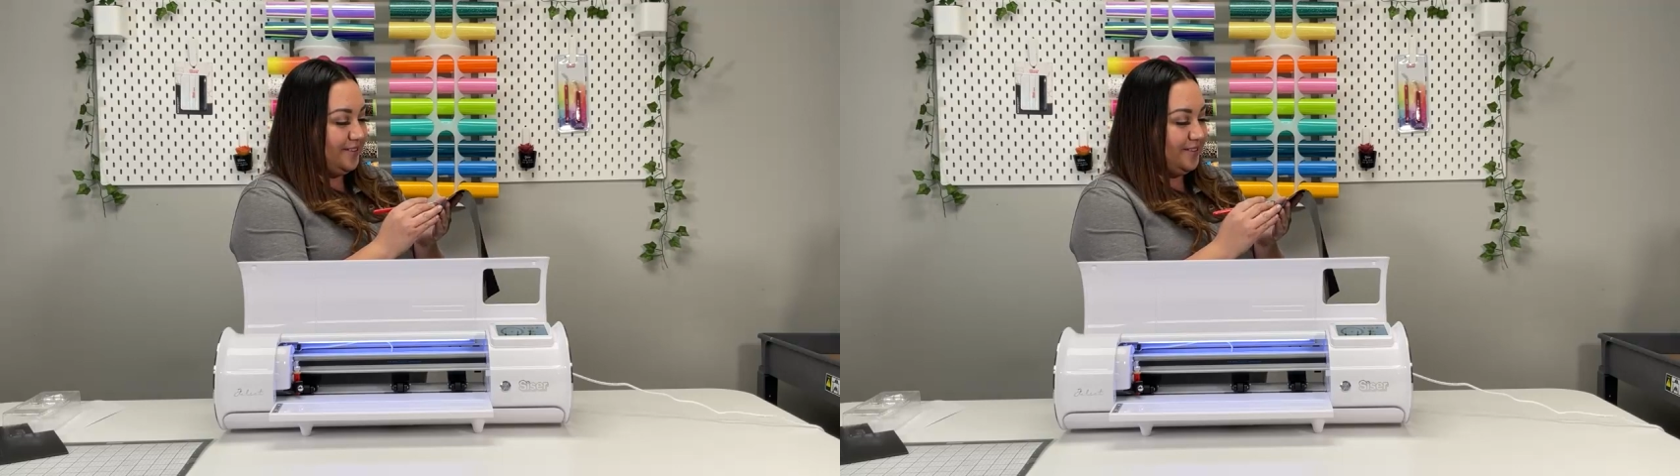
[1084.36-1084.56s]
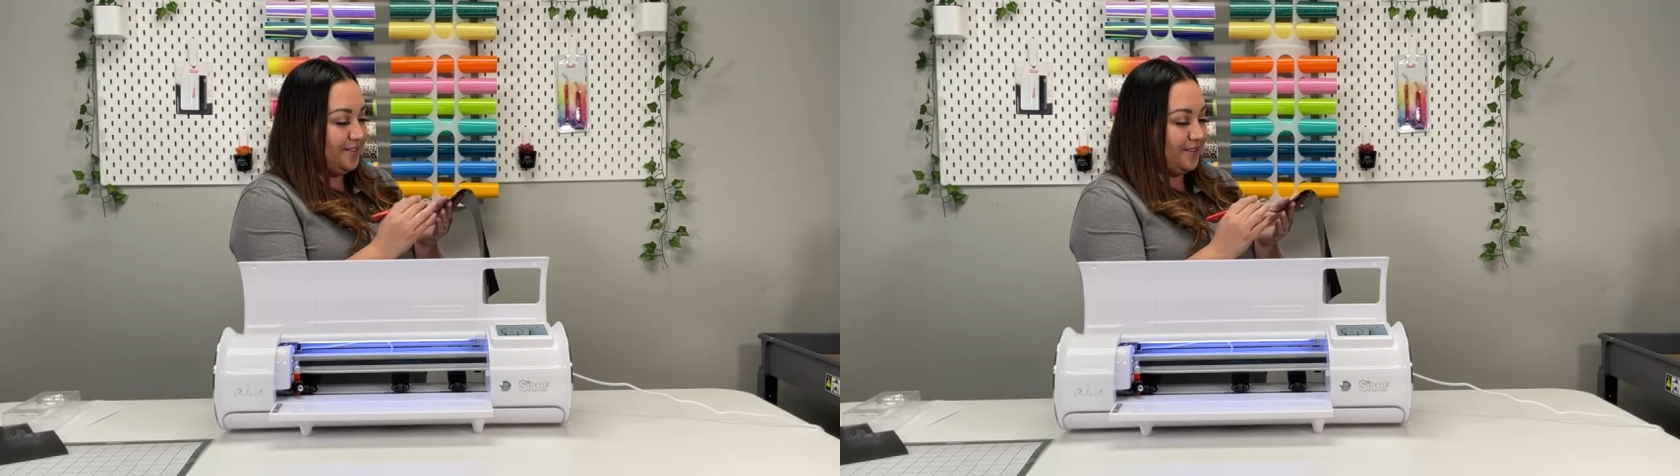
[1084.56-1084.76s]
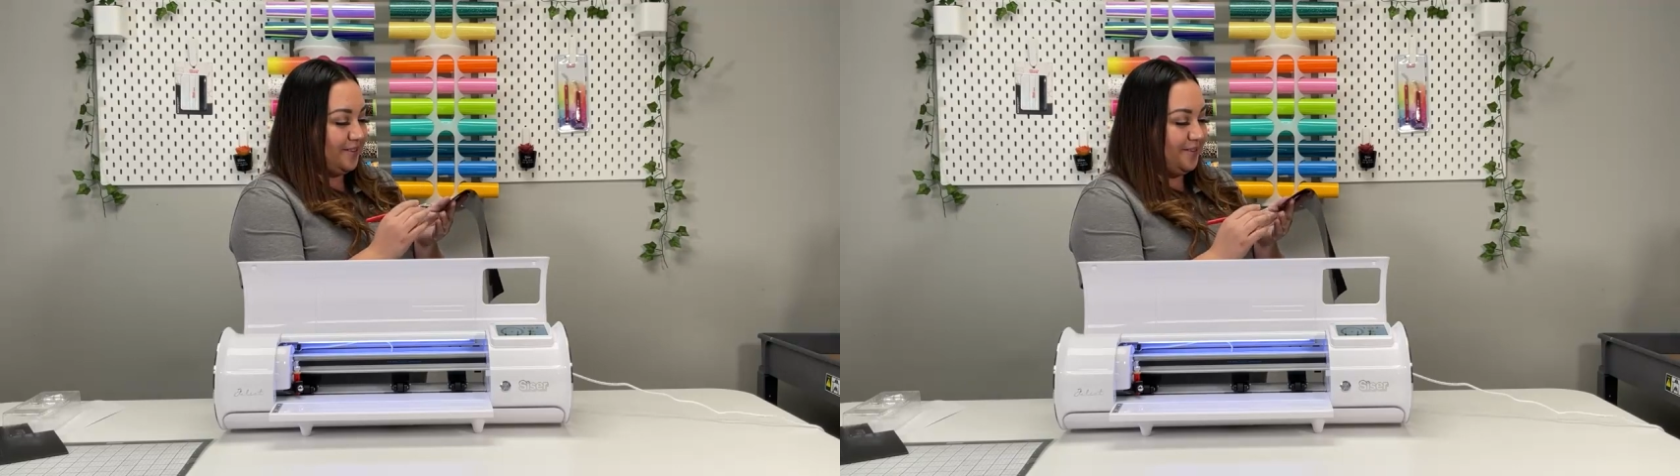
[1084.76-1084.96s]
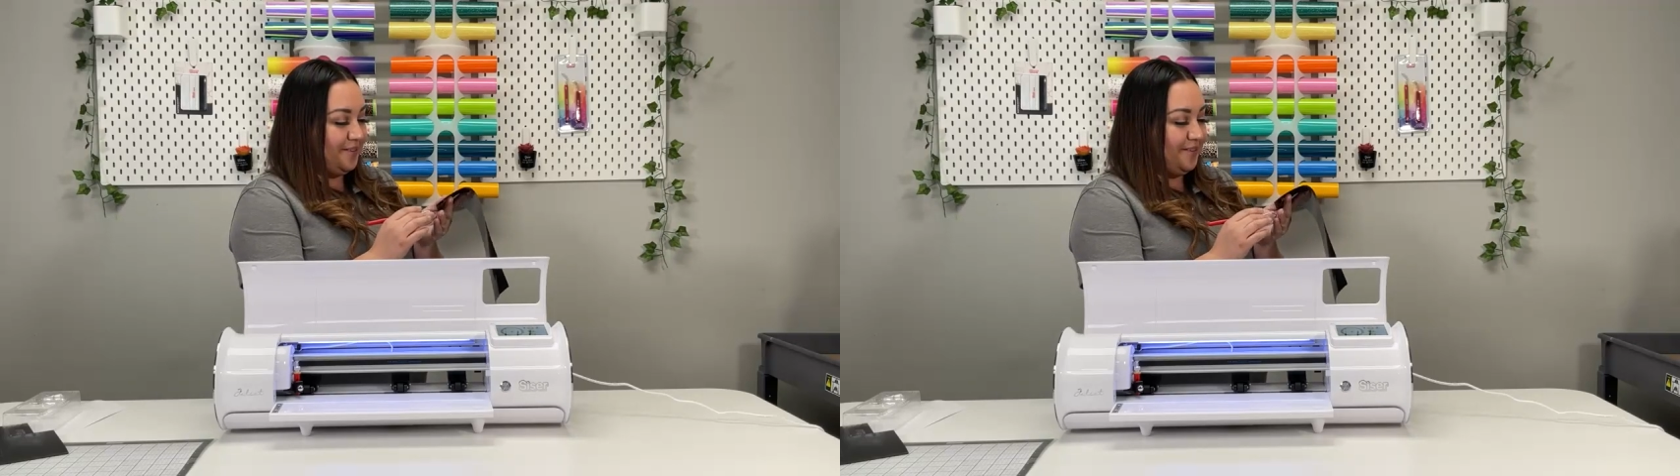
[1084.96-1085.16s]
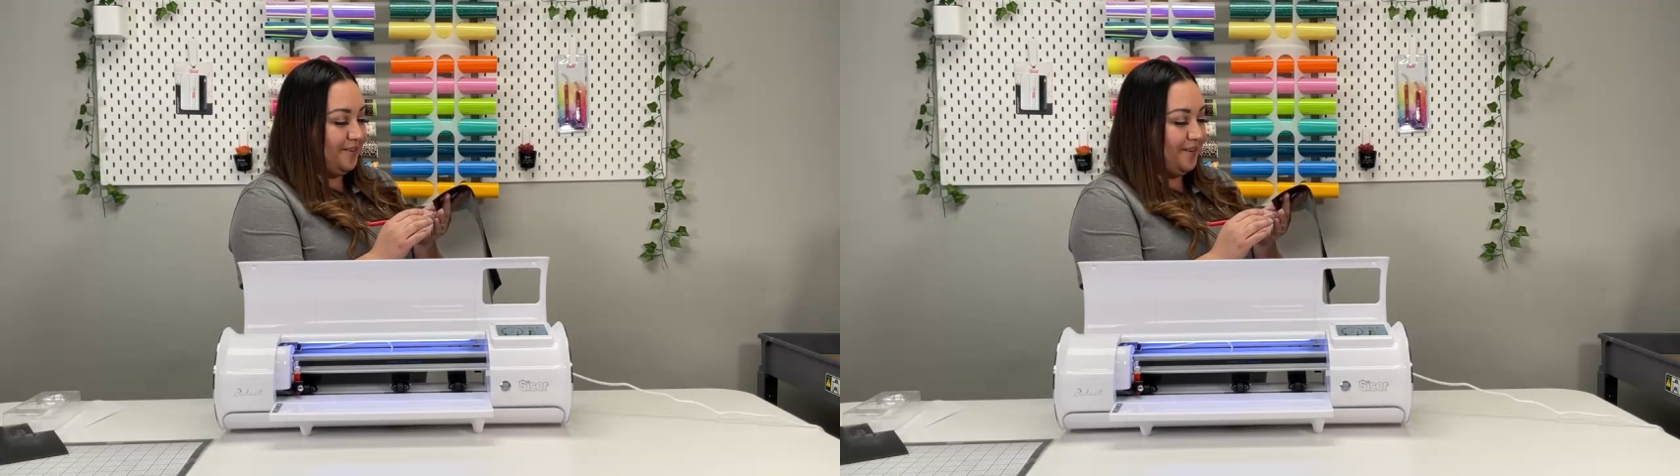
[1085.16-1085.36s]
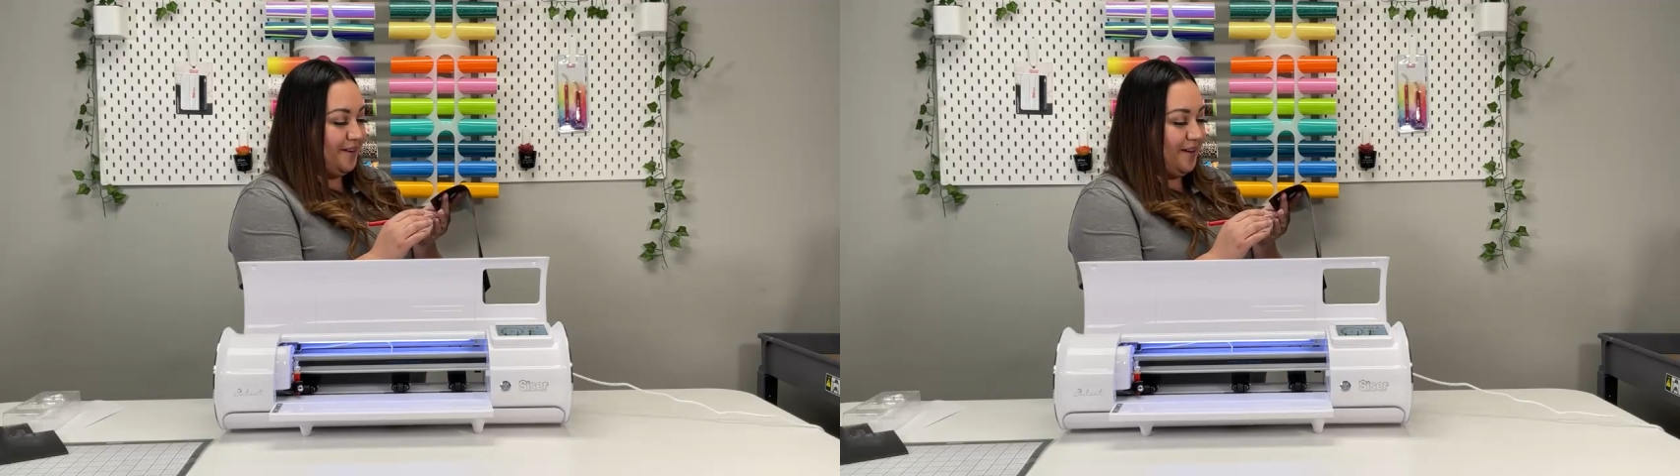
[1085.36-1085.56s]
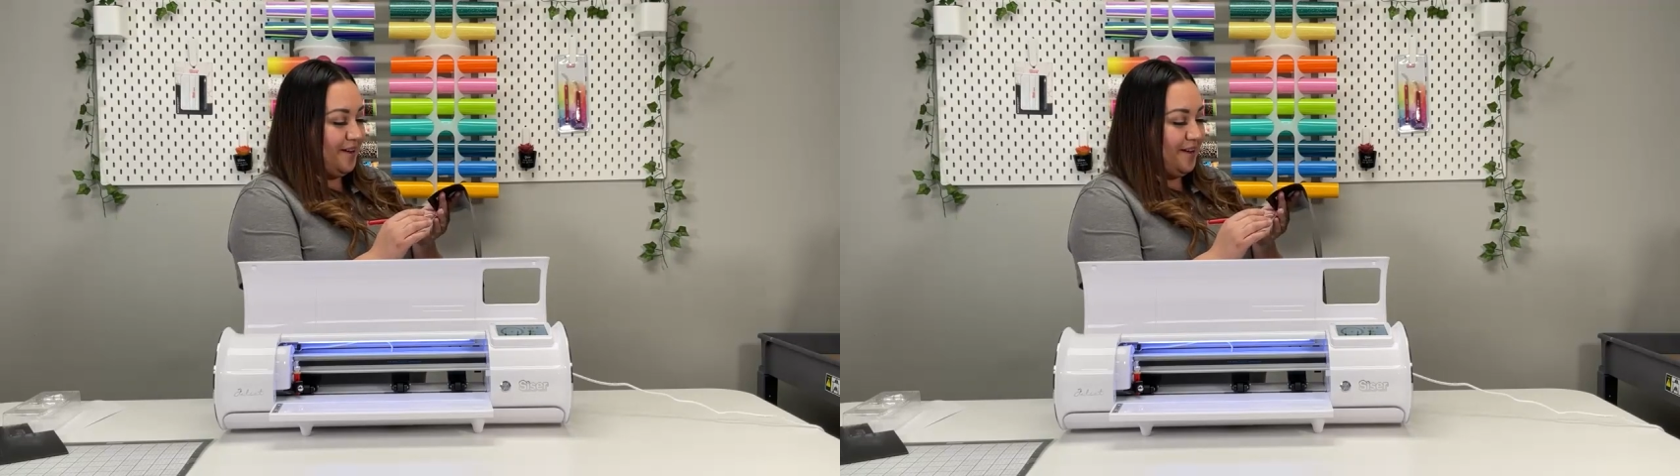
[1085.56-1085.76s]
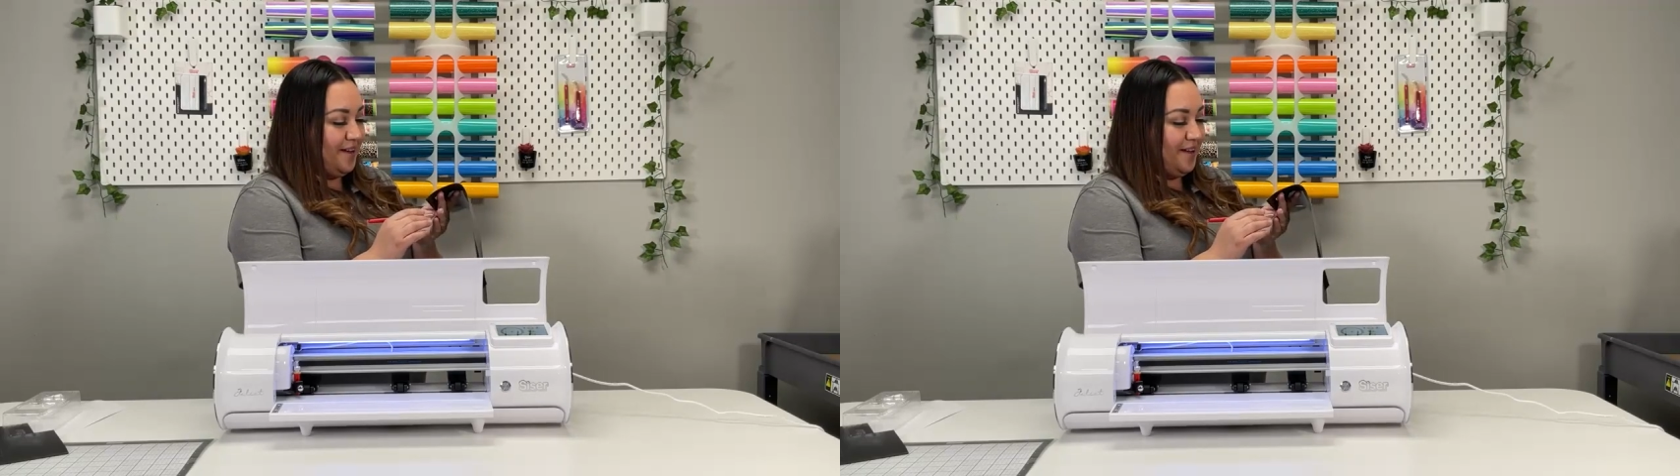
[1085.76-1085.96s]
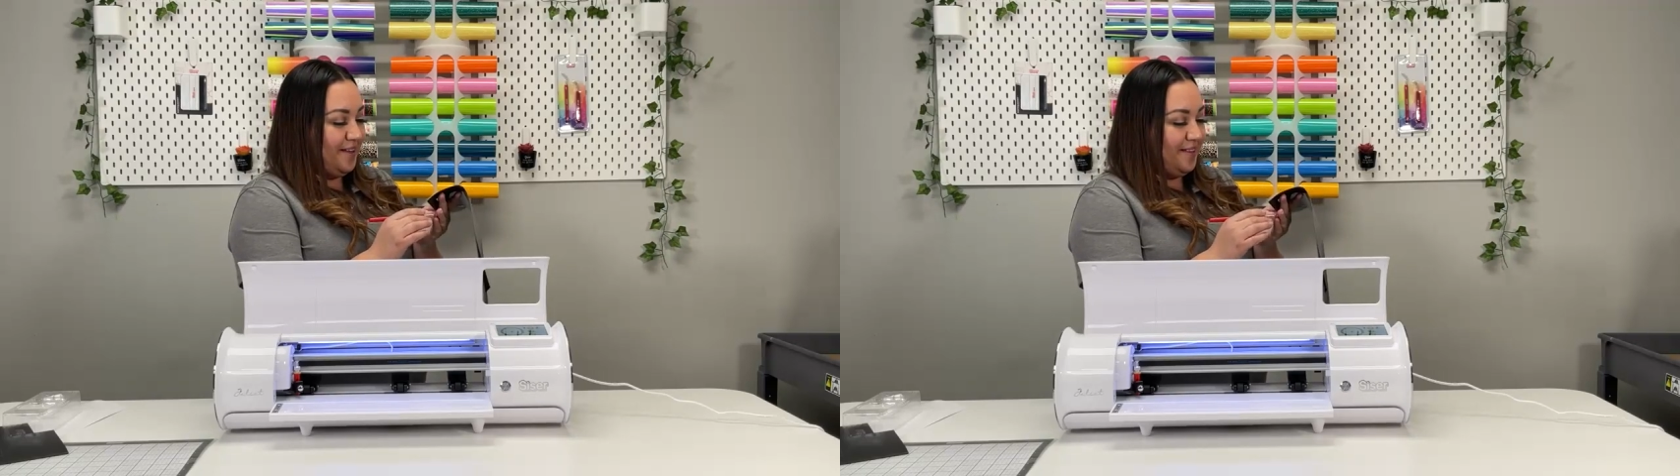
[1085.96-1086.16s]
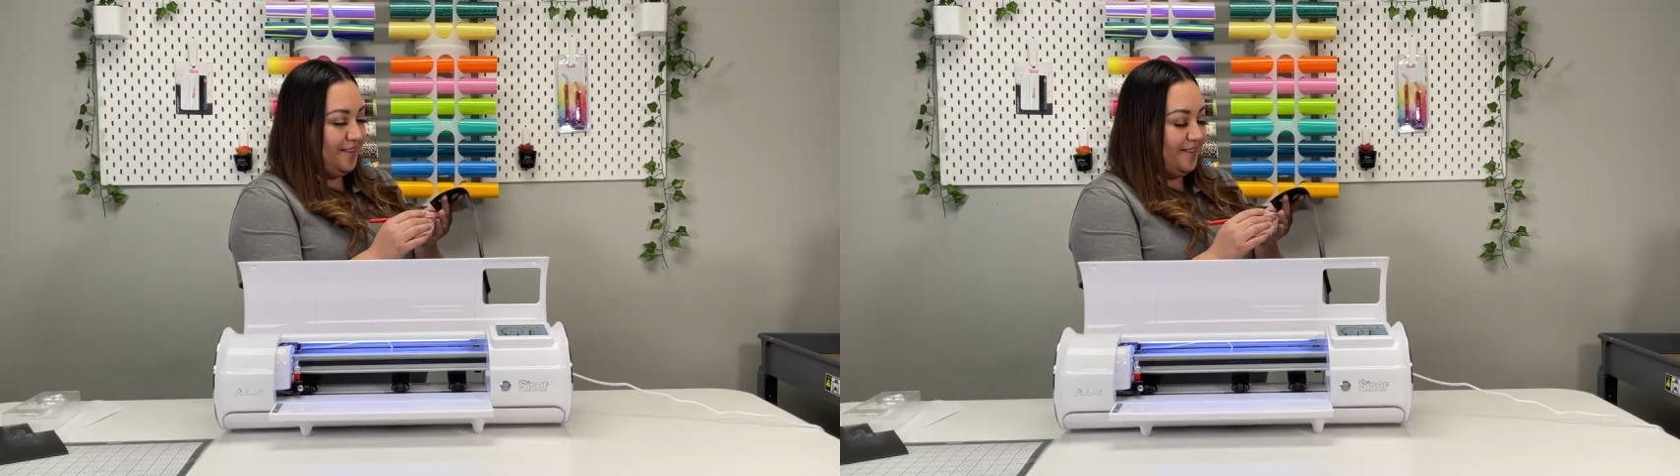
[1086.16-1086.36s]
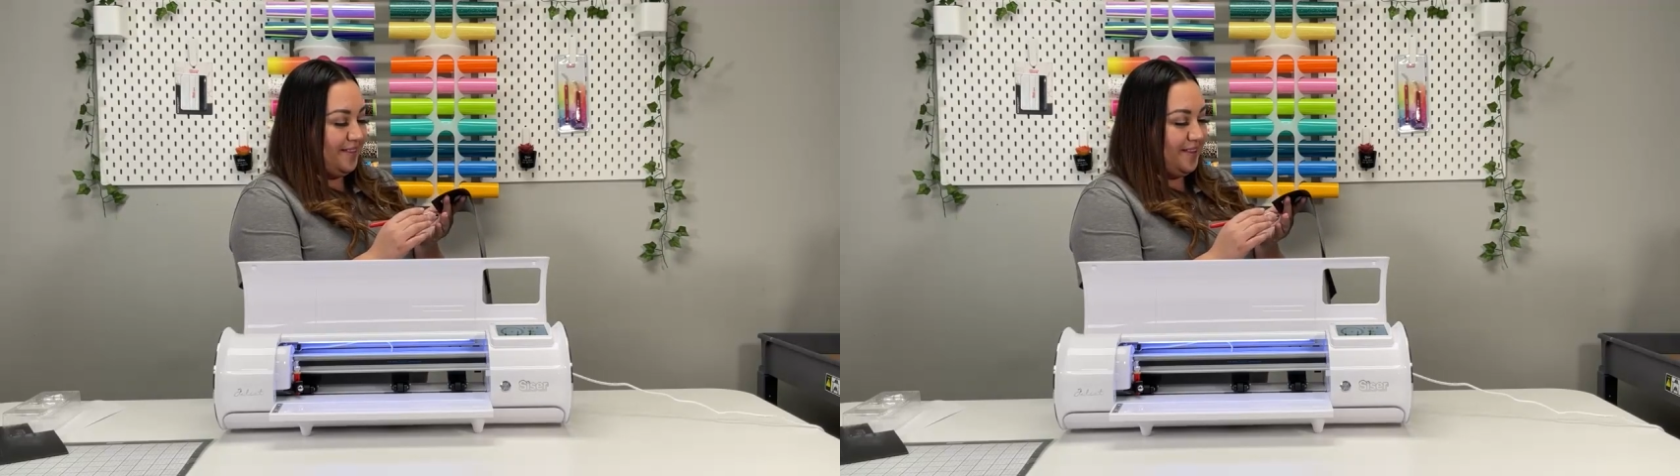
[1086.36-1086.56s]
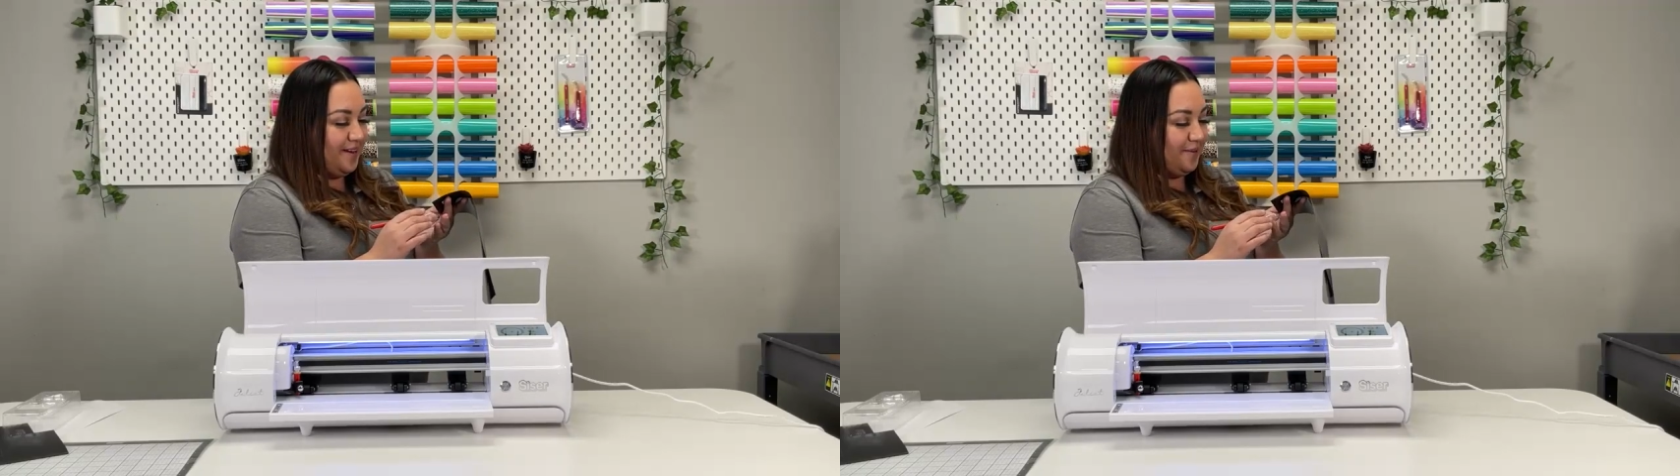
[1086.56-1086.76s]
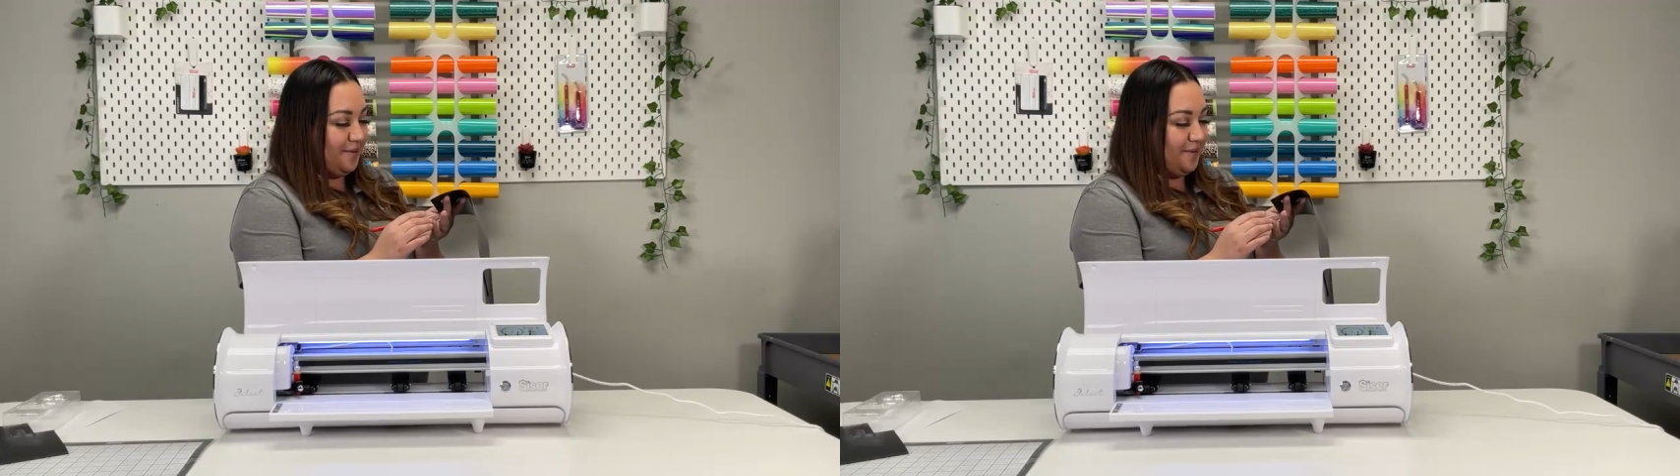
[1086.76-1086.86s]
circle. There